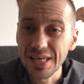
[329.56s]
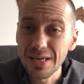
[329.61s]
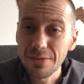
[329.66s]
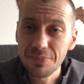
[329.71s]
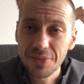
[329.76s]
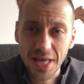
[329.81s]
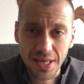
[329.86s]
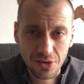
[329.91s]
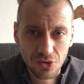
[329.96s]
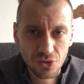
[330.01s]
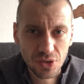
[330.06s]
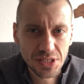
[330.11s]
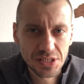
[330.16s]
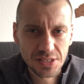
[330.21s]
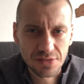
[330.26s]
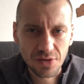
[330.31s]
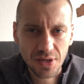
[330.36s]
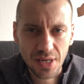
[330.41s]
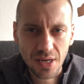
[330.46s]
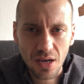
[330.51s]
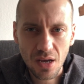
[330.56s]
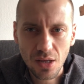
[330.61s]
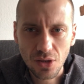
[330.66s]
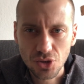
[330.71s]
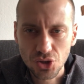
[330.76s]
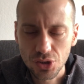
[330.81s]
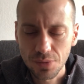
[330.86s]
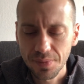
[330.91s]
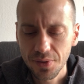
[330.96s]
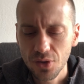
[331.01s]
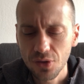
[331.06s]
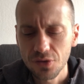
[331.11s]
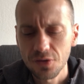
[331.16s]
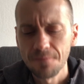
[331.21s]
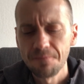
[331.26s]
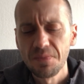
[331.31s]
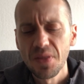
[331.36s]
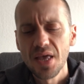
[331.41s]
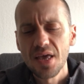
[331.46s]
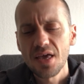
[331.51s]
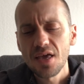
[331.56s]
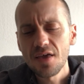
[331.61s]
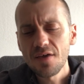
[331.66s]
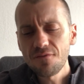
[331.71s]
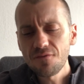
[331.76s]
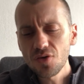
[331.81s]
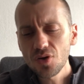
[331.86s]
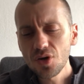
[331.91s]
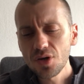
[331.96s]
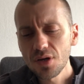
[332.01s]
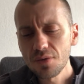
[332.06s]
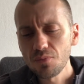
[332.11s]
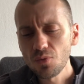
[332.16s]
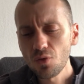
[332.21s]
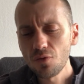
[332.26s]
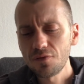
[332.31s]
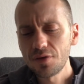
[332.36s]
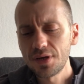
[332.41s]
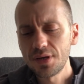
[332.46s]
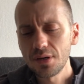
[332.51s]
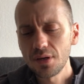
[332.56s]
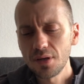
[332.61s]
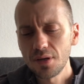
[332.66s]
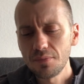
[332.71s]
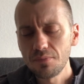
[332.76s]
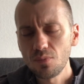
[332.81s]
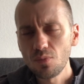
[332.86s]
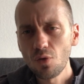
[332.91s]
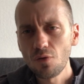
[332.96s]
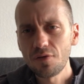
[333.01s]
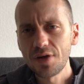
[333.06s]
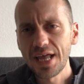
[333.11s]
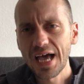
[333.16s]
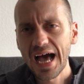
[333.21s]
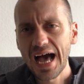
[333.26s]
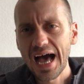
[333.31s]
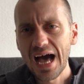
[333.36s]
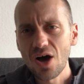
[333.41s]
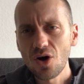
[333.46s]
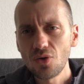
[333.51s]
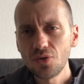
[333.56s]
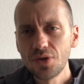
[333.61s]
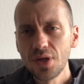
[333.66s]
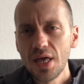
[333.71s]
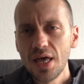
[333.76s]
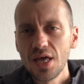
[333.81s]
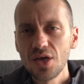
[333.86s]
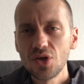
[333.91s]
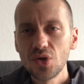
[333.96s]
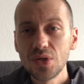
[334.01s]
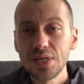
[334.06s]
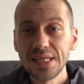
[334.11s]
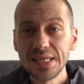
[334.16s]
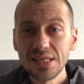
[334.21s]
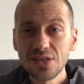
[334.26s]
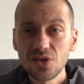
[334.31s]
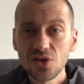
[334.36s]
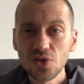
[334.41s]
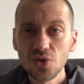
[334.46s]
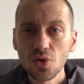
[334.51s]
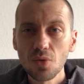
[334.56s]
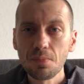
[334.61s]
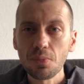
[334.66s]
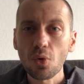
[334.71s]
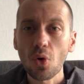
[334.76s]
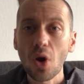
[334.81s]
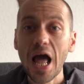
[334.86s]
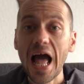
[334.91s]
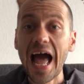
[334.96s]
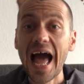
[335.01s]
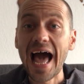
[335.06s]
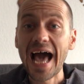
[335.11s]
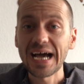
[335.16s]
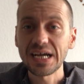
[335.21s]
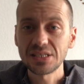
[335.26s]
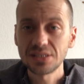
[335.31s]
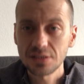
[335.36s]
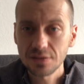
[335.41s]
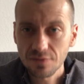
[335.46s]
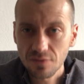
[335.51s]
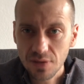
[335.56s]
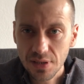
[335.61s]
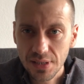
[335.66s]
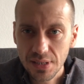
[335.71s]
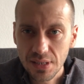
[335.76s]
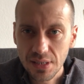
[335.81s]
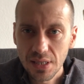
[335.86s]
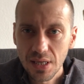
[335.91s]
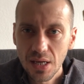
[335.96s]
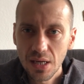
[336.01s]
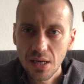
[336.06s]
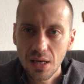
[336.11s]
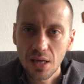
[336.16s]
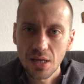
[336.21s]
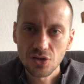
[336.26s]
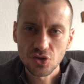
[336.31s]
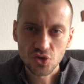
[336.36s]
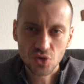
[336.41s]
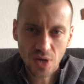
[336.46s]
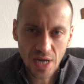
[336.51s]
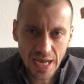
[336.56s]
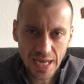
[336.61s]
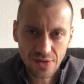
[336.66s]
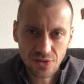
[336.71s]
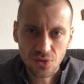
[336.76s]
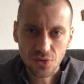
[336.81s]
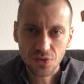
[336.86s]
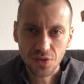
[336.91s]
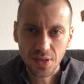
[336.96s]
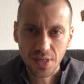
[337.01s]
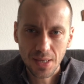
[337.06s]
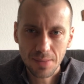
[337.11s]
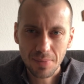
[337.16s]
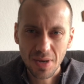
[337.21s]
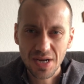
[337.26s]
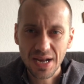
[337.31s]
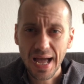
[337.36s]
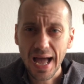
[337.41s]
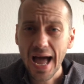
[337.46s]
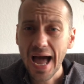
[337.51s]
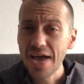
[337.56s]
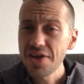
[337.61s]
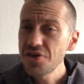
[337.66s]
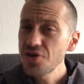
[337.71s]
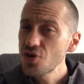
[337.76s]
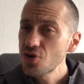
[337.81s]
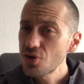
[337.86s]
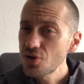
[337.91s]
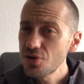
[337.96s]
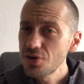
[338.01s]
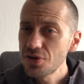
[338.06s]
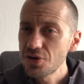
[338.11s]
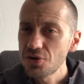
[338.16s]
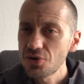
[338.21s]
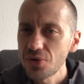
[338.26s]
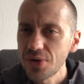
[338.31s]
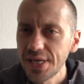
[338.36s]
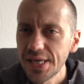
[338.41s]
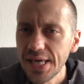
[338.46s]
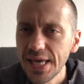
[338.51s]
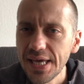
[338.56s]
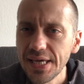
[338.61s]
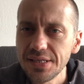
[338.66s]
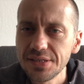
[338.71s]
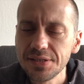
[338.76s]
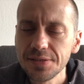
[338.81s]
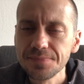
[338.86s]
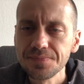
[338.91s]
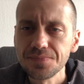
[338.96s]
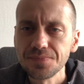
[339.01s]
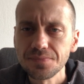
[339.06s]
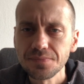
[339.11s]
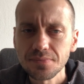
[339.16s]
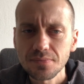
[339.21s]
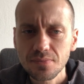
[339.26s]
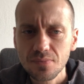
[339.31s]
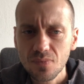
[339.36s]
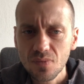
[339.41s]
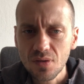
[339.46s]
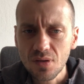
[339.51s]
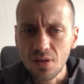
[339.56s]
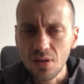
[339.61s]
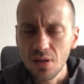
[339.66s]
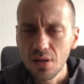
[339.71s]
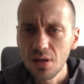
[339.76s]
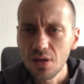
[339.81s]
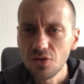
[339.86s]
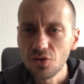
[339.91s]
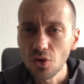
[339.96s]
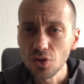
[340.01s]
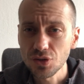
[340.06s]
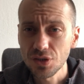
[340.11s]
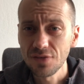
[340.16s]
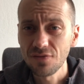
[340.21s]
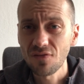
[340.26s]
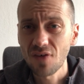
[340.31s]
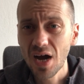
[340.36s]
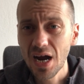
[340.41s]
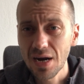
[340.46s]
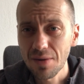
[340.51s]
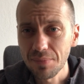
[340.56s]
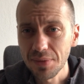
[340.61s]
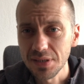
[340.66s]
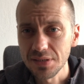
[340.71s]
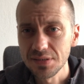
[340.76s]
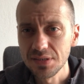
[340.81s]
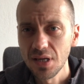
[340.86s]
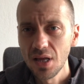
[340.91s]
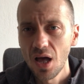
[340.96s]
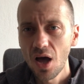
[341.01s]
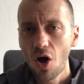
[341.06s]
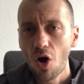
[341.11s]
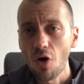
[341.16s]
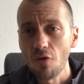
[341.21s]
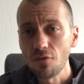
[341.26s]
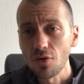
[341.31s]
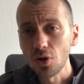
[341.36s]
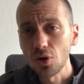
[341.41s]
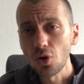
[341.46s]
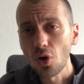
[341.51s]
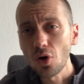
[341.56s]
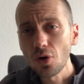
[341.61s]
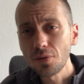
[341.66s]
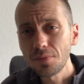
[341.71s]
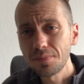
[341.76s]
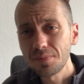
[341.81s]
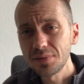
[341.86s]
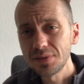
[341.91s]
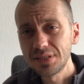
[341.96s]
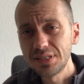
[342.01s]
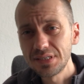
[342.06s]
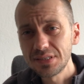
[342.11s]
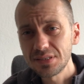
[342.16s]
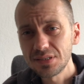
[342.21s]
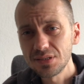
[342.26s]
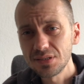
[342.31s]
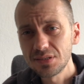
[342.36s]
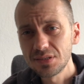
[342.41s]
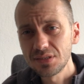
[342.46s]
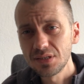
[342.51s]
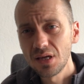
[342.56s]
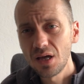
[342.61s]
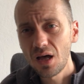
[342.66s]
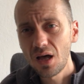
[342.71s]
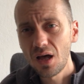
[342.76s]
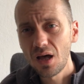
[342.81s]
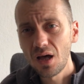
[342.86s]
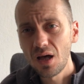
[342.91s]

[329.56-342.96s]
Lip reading: keep that creativity culture, because if you're going to move it out, you need to proactively try to think about how you can create those environments over a long distance